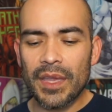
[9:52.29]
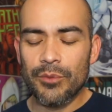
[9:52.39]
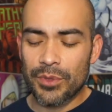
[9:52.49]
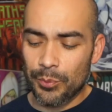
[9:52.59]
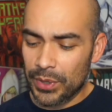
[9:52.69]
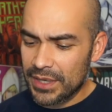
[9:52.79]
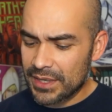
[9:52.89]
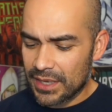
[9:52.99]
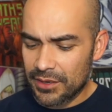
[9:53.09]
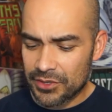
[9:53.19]
with
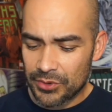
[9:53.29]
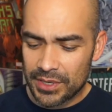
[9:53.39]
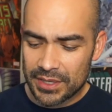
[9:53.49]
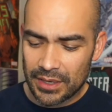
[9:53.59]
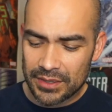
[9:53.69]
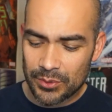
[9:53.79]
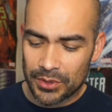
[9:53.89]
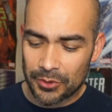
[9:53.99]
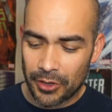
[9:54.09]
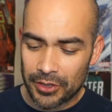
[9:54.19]
Blaze Industries, is
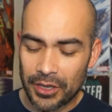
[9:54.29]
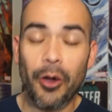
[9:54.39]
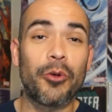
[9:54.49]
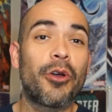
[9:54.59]
what they're calling it. Oh,